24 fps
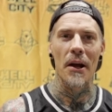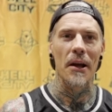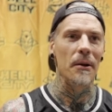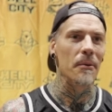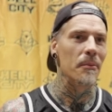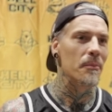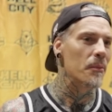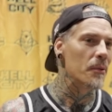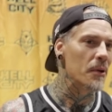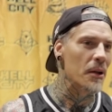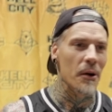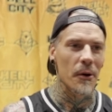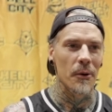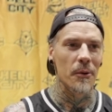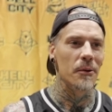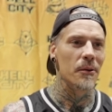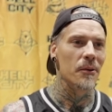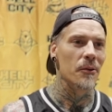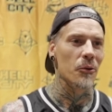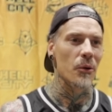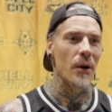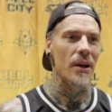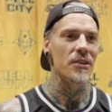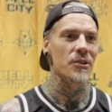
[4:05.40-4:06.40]
going to, you know,
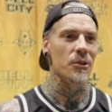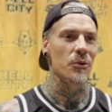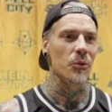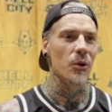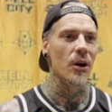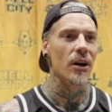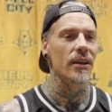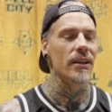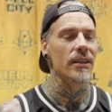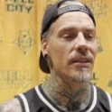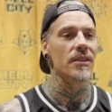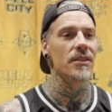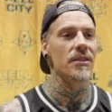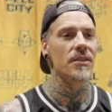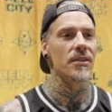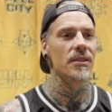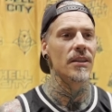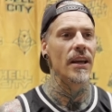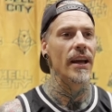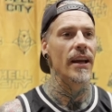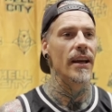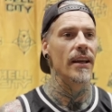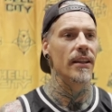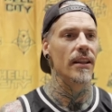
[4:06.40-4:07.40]
raise a
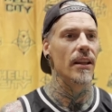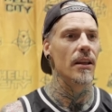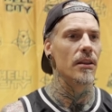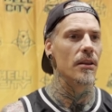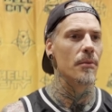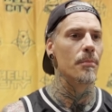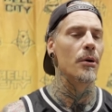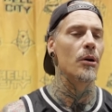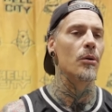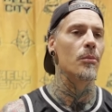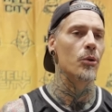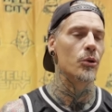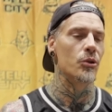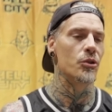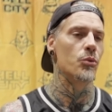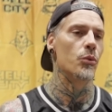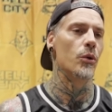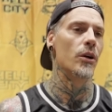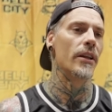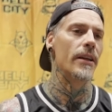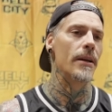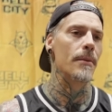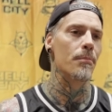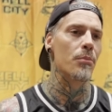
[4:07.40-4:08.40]
ruckus. And the, the Biltmores
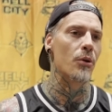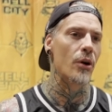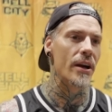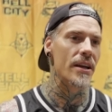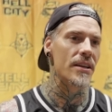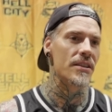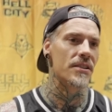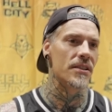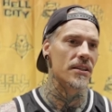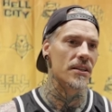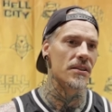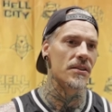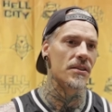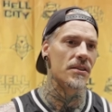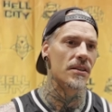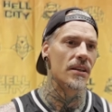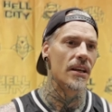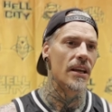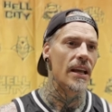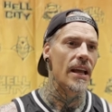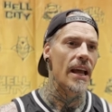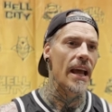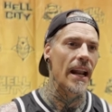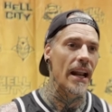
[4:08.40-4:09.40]
really embraced us.
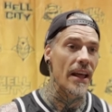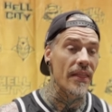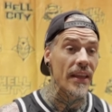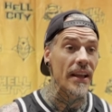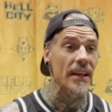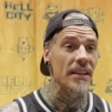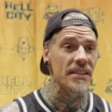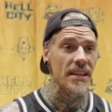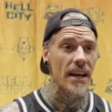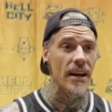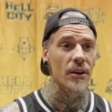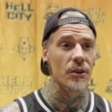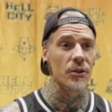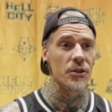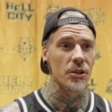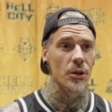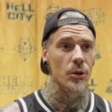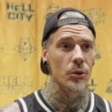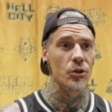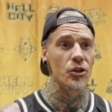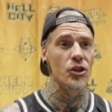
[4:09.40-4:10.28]
And I think it's also